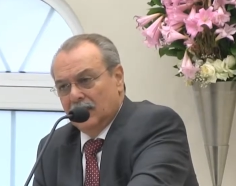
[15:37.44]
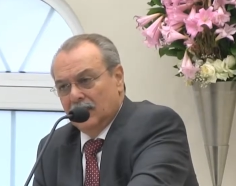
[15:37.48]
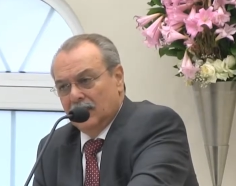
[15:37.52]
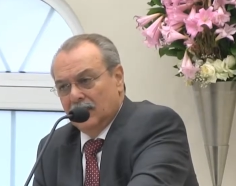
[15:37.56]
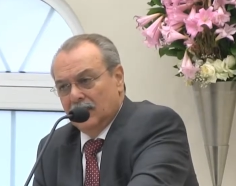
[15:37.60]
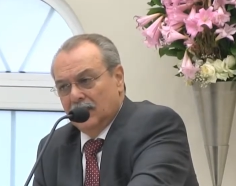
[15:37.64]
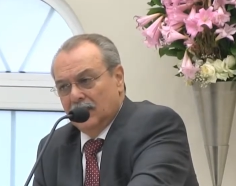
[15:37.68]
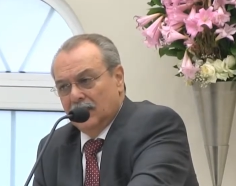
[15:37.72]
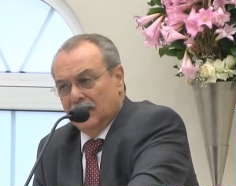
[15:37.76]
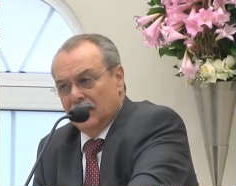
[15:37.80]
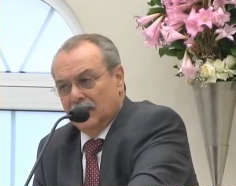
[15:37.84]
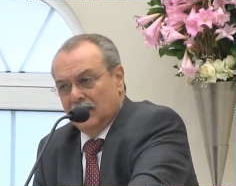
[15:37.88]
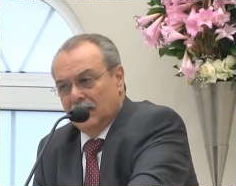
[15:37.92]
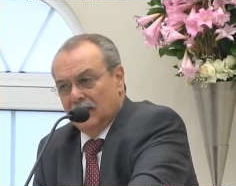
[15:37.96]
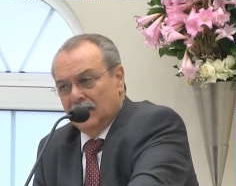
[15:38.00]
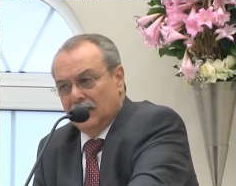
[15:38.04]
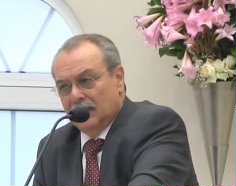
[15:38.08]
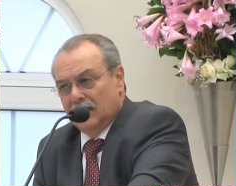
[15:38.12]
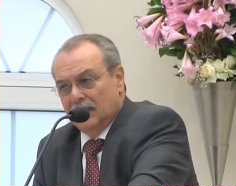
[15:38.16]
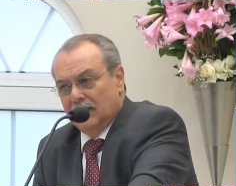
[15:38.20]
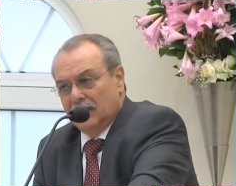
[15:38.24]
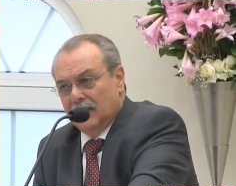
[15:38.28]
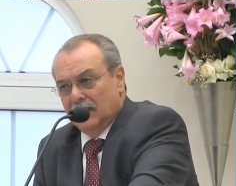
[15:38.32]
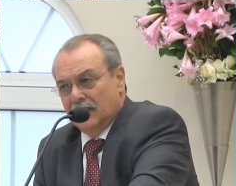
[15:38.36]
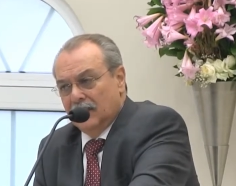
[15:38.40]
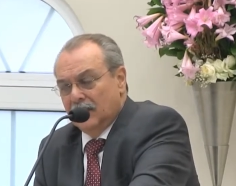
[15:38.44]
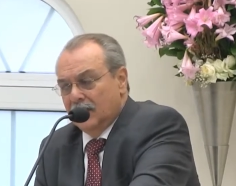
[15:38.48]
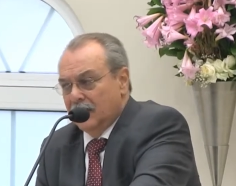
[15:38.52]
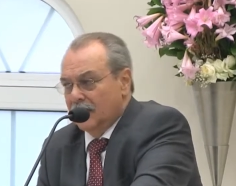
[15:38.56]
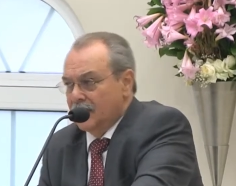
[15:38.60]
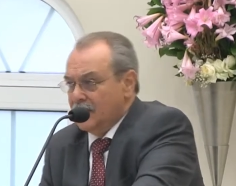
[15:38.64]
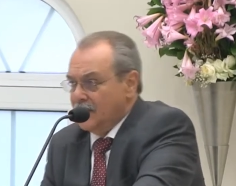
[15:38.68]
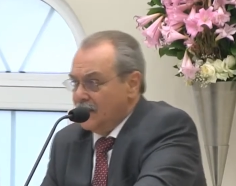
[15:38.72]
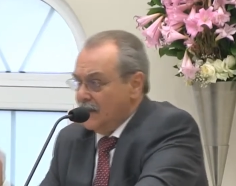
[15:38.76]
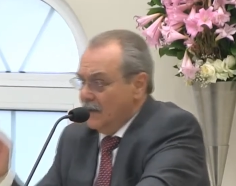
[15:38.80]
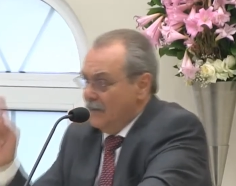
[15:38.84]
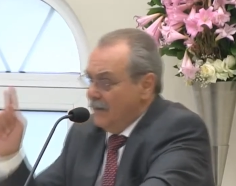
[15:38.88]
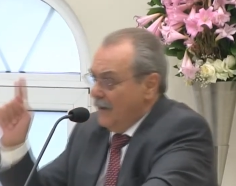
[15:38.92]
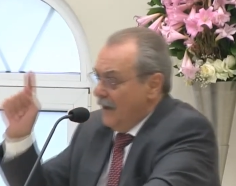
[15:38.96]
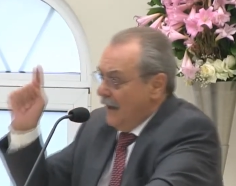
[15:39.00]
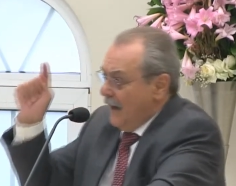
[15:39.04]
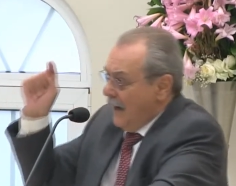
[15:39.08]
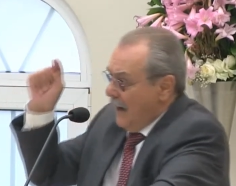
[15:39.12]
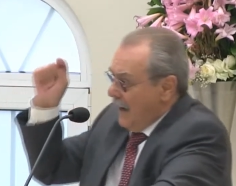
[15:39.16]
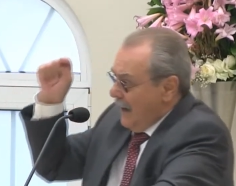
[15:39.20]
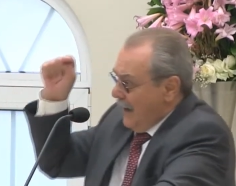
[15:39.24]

[no speech]